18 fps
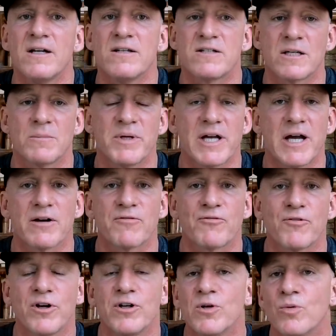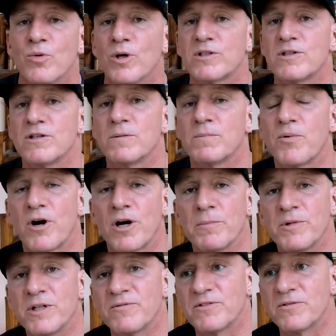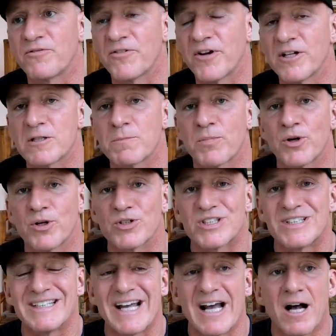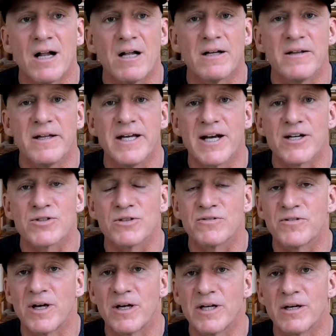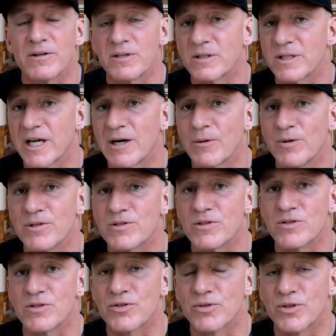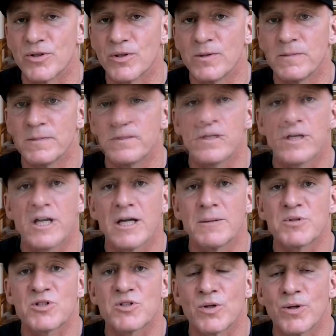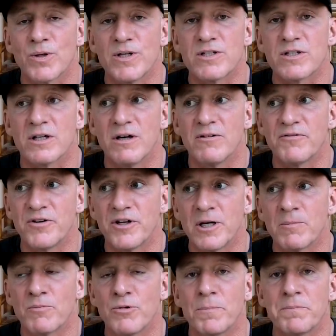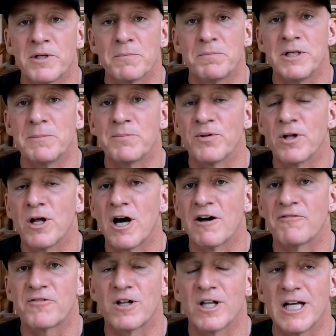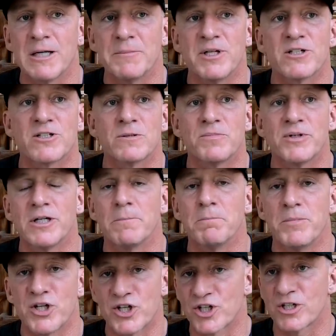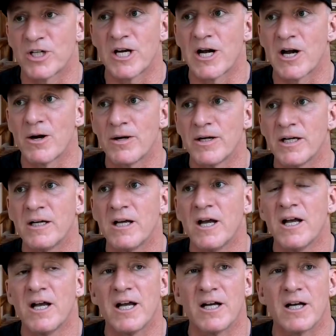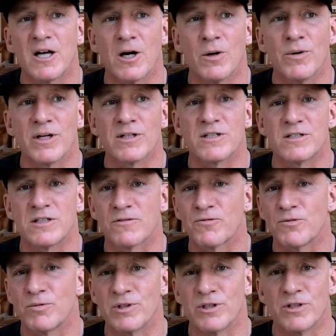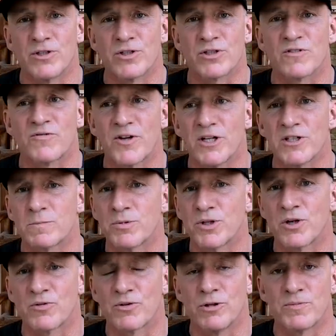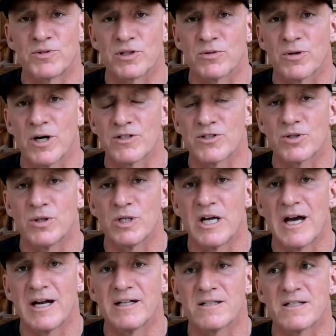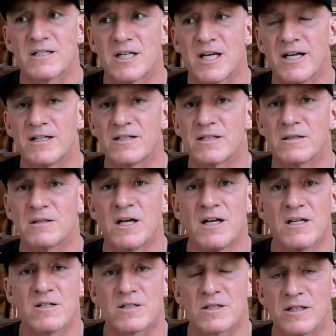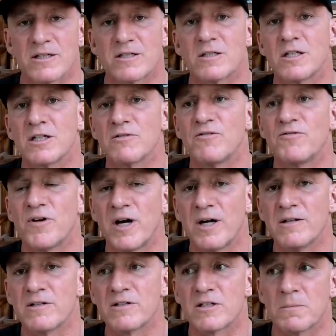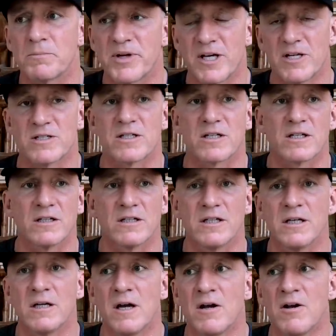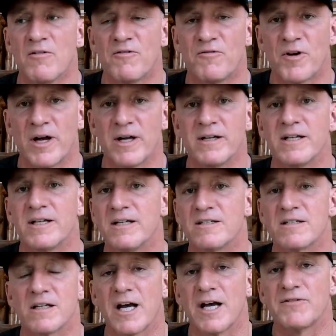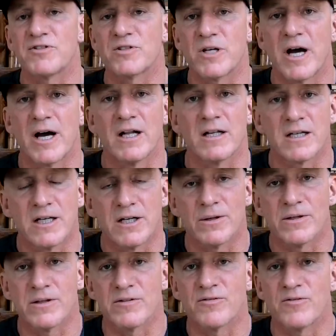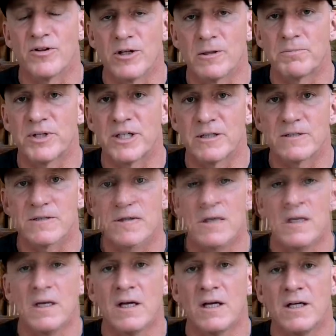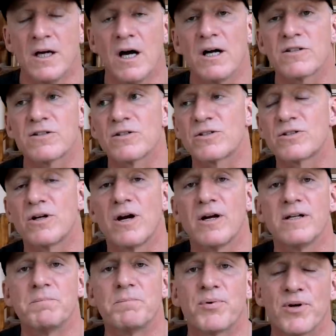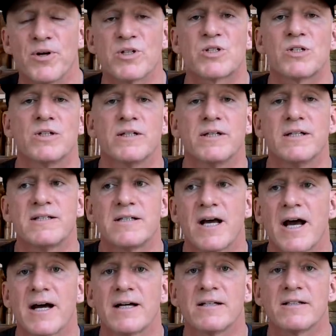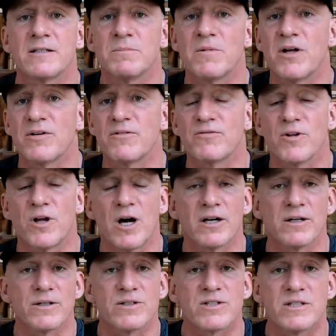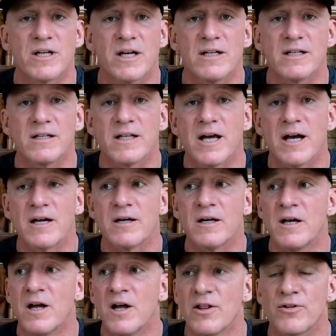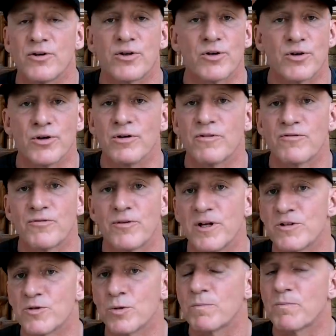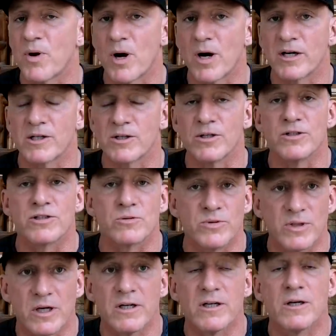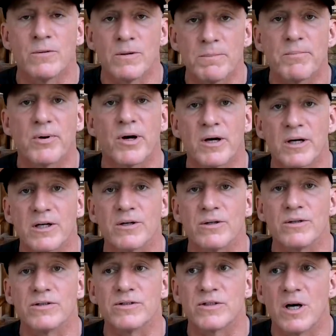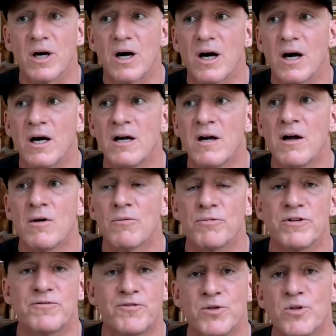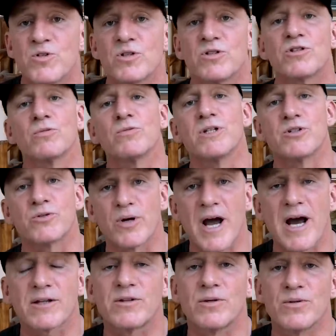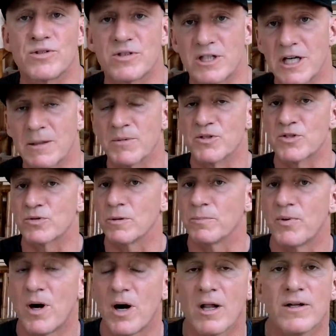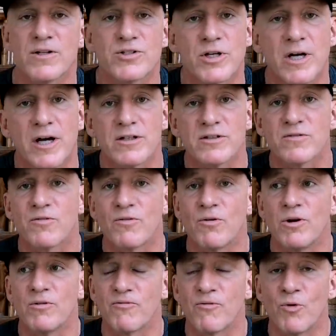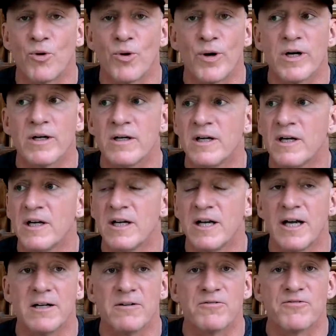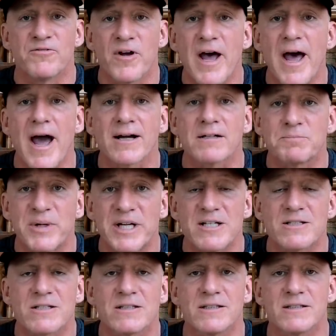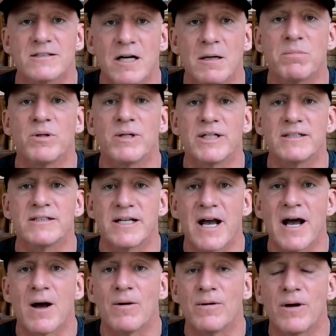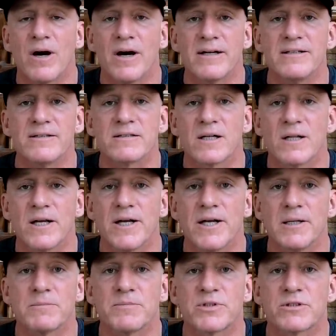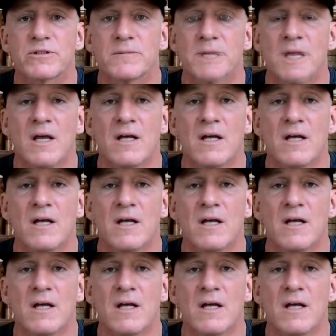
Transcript: Somebody had a friend who worked in the Department of Defense personnel, and they actually found out that that wasn't true. Then there came stories of him ripping people off, claiming to be a missionary and going to different religious Facebook groups across the United States and soliciting funds to basically fund his lifestyle here in the Philippines. He also started personally attacking some other vloggers, stating that their girlfriends were bar girls, and we all know what bar girls are, refusing to retract those statements or apologize for it, and in fact, basically doubling down on his claims.